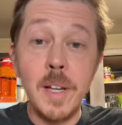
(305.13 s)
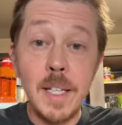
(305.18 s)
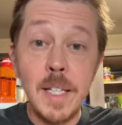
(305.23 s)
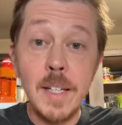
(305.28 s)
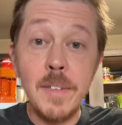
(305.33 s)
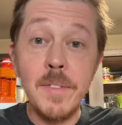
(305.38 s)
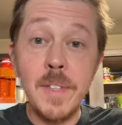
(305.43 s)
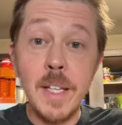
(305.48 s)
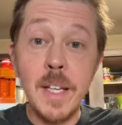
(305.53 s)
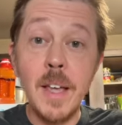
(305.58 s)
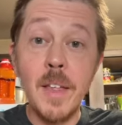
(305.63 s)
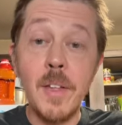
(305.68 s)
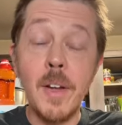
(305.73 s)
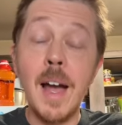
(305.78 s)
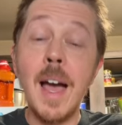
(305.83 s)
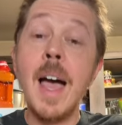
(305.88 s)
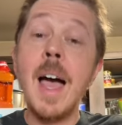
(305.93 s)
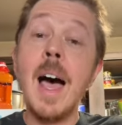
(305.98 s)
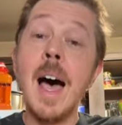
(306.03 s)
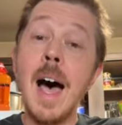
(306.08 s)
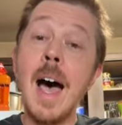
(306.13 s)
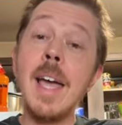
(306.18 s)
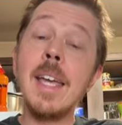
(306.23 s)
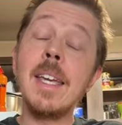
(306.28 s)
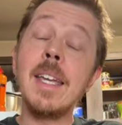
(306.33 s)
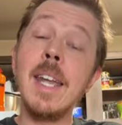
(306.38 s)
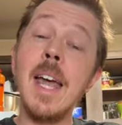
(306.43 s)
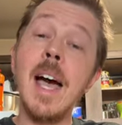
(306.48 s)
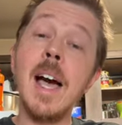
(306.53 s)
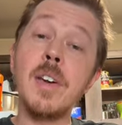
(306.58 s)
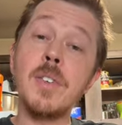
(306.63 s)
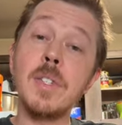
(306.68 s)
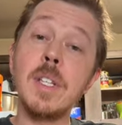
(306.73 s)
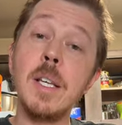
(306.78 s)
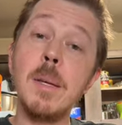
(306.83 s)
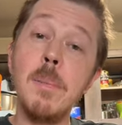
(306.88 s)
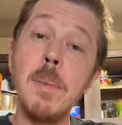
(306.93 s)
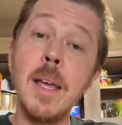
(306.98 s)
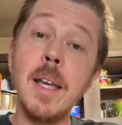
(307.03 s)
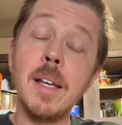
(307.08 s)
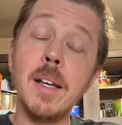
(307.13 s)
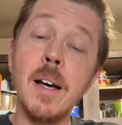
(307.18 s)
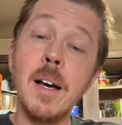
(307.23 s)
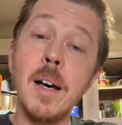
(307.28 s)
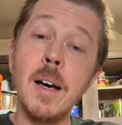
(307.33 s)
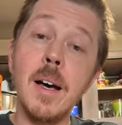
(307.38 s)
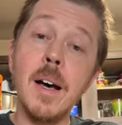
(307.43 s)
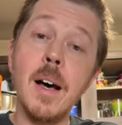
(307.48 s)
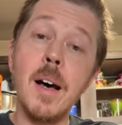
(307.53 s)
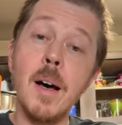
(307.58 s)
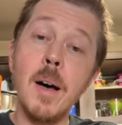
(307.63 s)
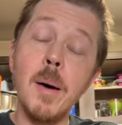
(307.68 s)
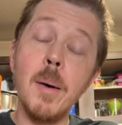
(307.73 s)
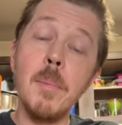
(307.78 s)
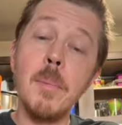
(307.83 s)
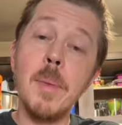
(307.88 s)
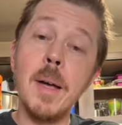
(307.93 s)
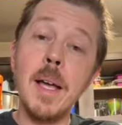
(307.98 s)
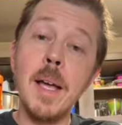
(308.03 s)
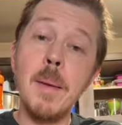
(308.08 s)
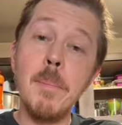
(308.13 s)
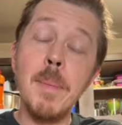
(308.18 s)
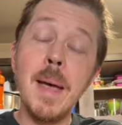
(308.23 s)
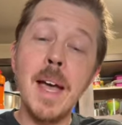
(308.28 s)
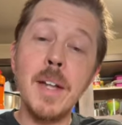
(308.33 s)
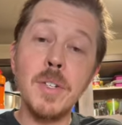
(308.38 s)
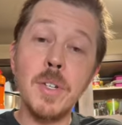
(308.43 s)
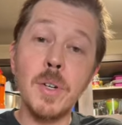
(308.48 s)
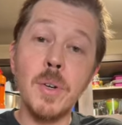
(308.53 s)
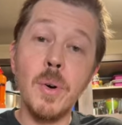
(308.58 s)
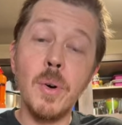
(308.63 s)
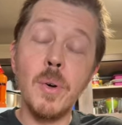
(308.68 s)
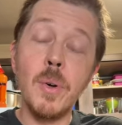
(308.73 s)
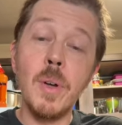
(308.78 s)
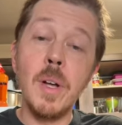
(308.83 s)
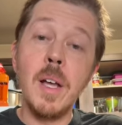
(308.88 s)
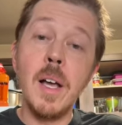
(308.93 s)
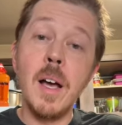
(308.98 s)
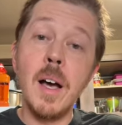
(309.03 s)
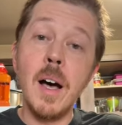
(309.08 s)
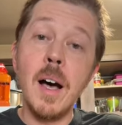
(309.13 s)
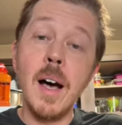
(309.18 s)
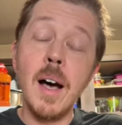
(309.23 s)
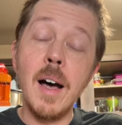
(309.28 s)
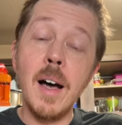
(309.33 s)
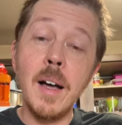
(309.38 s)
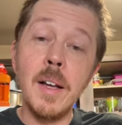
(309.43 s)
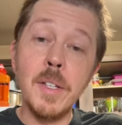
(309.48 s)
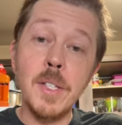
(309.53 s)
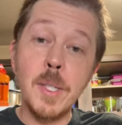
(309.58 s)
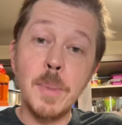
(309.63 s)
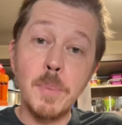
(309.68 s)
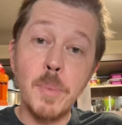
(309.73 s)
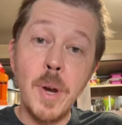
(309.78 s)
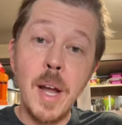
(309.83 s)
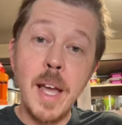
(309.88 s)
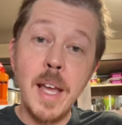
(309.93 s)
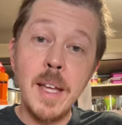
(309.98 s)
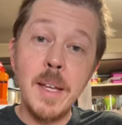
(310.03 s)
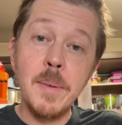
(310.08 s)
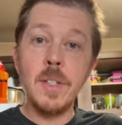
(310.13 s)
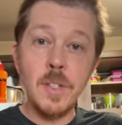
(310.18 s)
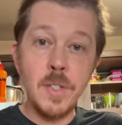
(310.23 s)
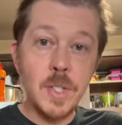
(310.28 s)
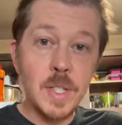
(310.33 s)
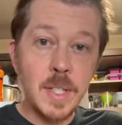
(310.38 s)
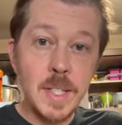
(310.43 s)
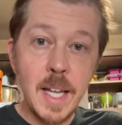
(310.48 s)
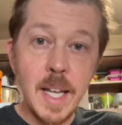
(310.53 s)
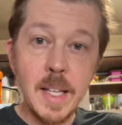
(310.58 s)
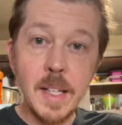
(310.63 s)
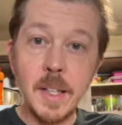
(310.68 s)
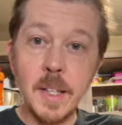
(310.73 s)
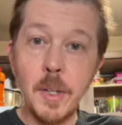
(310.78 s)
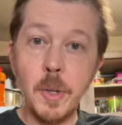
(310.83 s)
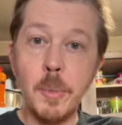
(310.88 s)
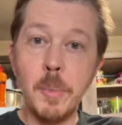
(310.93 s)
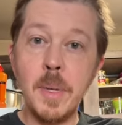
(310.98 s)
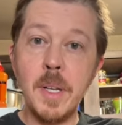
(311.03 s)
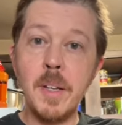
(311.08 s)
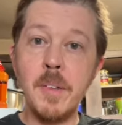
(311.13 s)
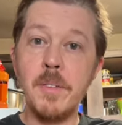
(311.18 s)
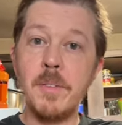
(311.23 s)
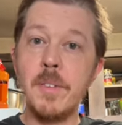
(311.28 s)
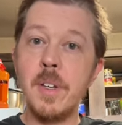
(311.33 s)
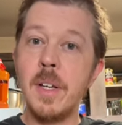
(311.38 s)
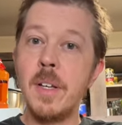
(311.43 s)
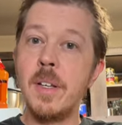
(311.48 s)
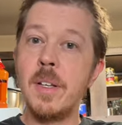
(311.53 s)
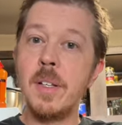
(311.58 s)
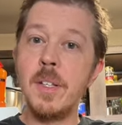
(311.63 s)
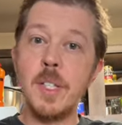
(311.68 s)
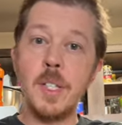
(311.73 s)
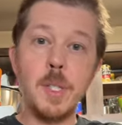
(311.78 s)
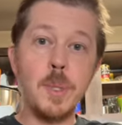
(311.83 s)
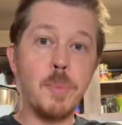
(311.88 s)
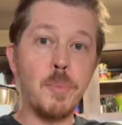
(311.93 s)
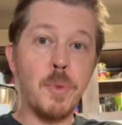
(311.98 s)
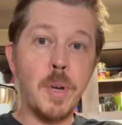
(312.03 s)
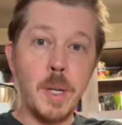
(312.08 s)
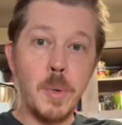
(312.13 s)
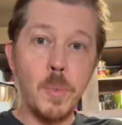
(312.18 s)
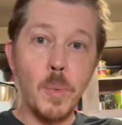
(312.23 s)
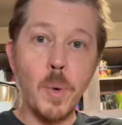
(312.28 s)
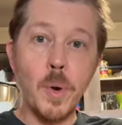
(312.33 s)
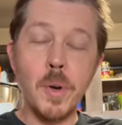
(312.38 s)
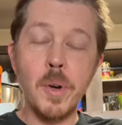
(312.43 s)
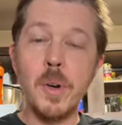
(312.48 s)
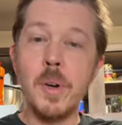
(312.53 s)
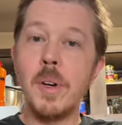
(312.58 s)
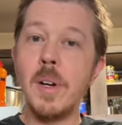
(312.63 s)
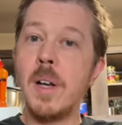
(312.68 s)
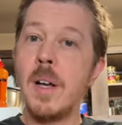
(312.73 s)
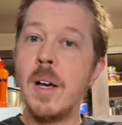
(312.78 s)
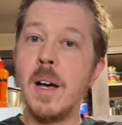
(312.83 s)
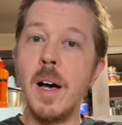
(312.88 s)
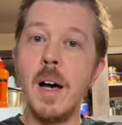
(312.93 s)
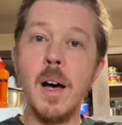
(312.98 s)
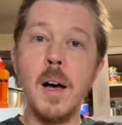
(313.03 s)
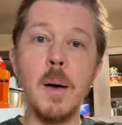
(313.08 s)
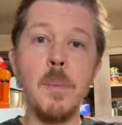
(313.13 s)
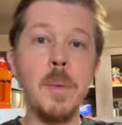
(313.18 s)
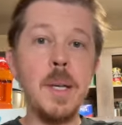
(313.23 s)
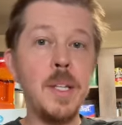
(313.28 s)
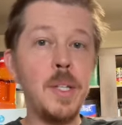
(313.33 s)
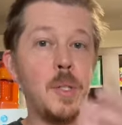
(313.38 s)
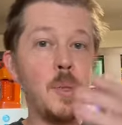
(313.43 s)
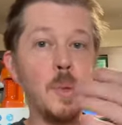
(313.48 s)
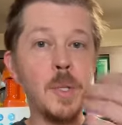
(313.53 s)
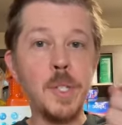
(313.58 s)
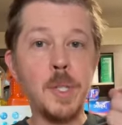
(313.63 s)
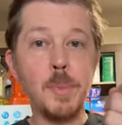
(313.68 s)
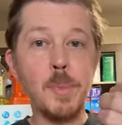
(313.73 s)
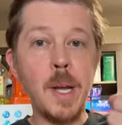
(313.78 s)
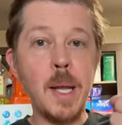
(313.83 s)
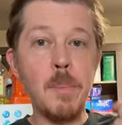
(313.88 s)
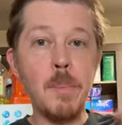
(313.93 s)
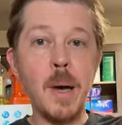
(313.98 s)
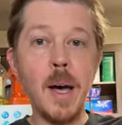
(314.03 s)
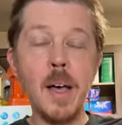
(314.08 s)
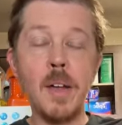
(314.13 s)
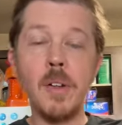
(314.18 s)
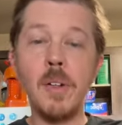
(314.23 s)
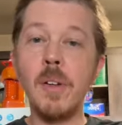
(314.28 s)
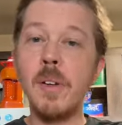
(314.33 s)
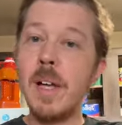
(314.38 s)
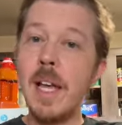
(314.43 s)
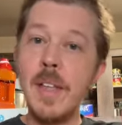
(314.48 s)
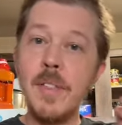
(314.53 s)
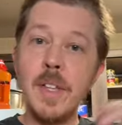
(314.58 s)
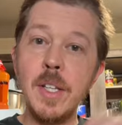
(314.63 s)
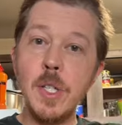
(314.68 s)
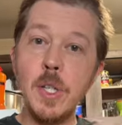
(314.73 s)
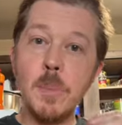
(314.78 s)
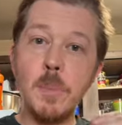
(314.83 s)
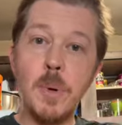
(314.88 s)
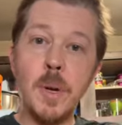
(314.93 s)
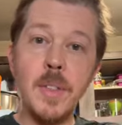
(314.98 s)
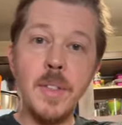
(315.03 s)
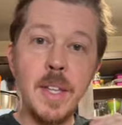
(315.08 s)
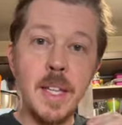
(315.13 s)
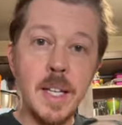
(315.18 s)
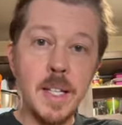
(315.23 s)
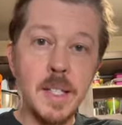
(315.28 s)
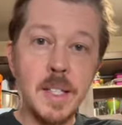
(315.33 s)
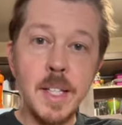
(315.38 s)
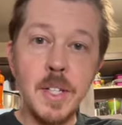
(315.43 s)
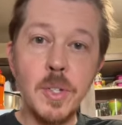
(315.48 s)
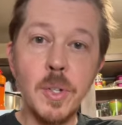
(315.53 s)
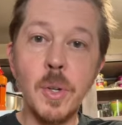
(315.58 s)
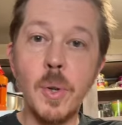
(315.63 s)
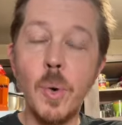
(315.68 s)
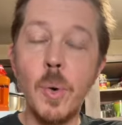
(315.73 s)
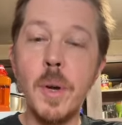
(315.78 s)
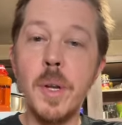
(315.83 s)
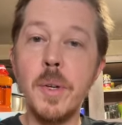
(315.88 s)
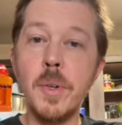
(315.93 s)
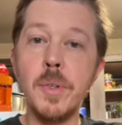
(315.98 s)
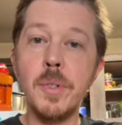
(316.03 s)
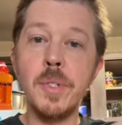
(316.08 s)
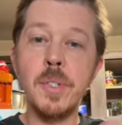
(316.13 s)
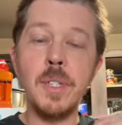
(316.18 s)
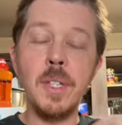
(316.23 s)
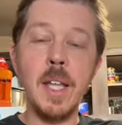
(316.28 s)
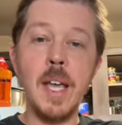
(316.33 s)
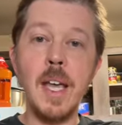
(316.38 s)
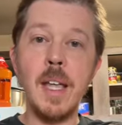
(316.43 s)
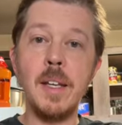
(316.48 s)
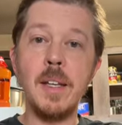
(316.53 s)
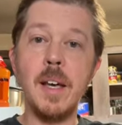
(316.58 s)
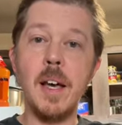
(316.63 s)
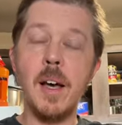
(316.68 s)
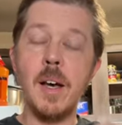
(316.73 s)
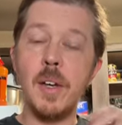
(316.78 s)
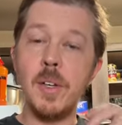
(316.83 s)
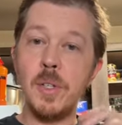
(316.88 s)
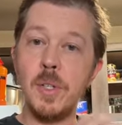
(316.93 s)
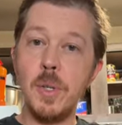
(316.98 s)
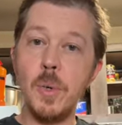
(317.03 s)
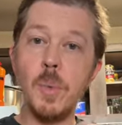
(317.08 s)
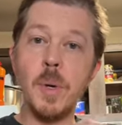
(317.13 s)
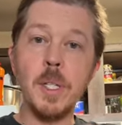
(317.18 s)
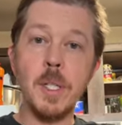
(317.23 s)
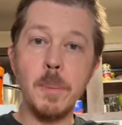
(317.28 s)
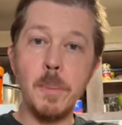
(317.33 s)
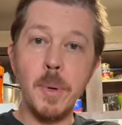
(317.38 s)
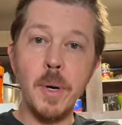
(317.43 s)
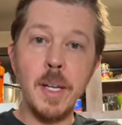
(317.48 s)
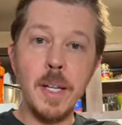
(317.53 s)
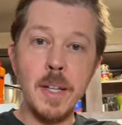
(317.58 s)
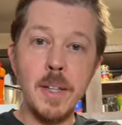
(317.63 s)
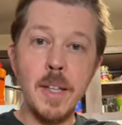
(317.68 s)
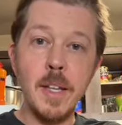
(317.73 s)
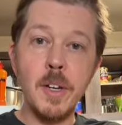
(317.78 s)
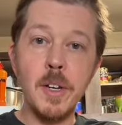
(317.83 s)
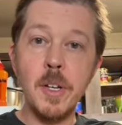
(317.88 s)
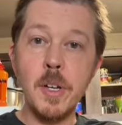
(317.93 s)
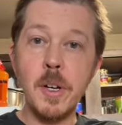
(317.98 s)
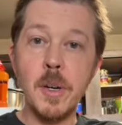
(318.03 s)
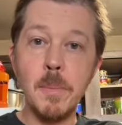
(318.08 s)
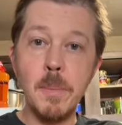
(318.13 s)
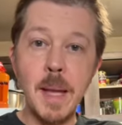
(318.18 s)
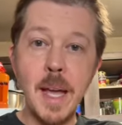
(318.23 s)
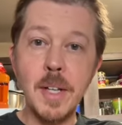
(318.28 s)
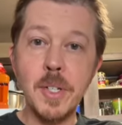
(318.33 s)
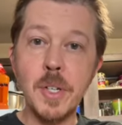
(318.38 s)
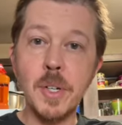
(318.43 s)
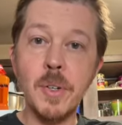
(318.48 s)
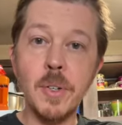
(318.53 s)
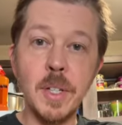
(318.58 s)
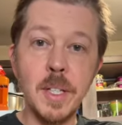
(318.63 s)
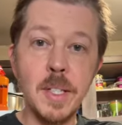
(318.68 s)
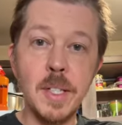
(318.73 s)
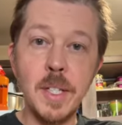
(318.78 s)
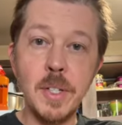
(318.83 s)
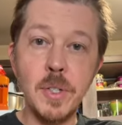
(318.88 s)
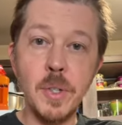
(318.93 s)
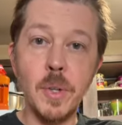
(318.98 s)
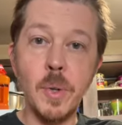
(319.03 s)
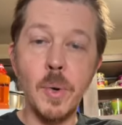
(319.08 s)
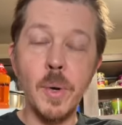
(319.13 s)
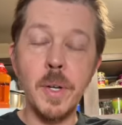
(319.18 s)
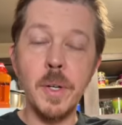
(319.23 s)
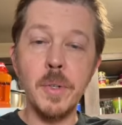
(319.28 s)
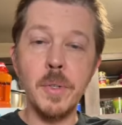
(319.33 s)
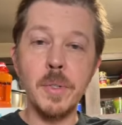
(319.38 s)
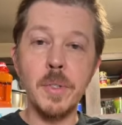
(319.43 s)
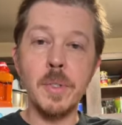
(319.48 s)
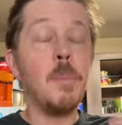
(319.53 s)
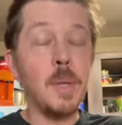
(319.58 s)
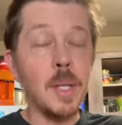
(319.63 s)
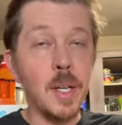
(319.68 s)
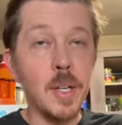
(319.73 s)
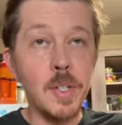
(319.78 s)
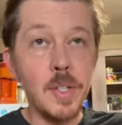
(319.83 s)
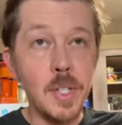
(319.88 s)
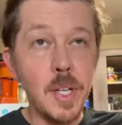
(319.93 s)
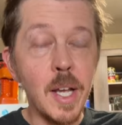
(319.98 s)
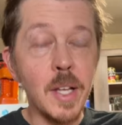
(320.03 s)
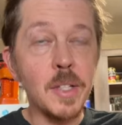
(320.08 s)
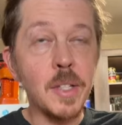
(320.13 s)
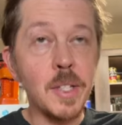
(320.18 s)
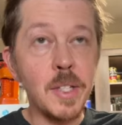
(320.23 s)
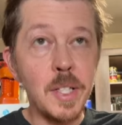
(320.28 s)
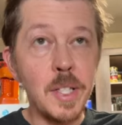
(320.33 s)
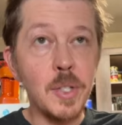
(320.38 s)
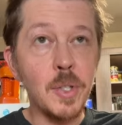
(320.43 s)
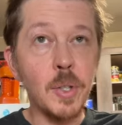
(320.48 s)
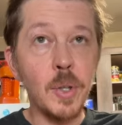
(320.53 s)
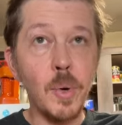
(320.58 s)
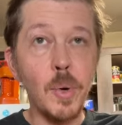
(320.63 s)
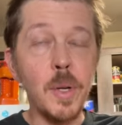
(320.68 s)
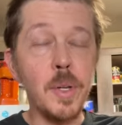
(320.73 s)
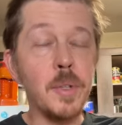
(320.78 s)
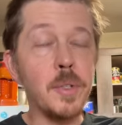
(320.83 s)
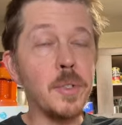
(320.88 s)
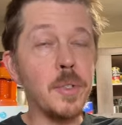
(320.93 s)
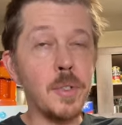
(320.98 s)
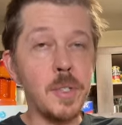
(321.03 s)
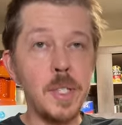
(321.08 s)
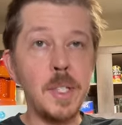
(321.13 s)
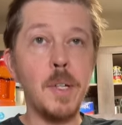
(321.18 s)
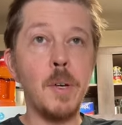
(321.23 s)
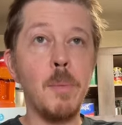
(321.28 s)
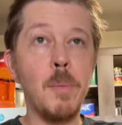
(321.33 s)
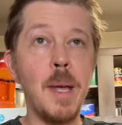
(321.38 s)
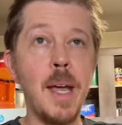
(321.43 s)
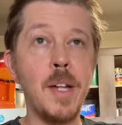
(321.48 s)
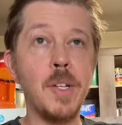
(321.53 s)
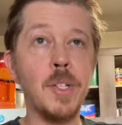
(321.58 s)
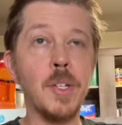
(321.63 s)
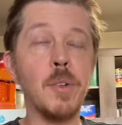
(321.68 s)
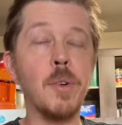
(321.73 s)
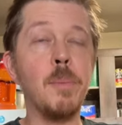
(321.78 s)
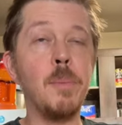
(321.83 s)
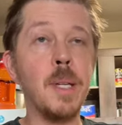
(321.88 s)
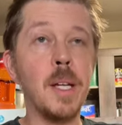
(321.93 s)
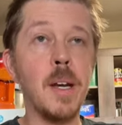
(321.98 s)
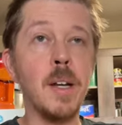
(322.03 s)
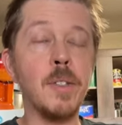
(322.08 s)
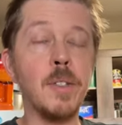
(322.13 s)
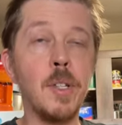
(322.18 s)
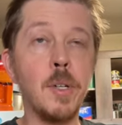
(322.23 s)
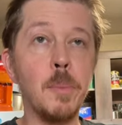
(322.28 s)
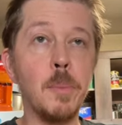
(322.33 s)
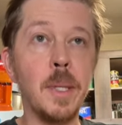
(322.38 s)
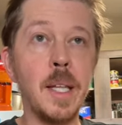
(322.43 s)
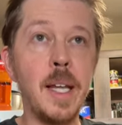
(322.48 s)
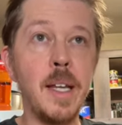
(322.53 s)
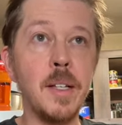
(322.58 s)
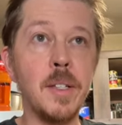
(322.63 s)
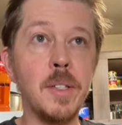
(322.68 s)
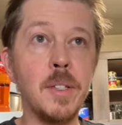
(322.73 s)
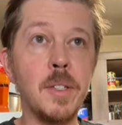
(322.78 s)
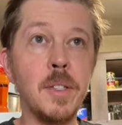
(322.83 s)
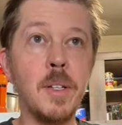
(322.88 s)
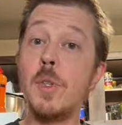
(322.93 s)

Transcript: any of the other. I can actually make a magical spray. You just take a little bit of spring water into a spray bottle, and then you put the essential oils that you want to put in there, your magical essential oils, because yes, essential oils are still magical because they're plants.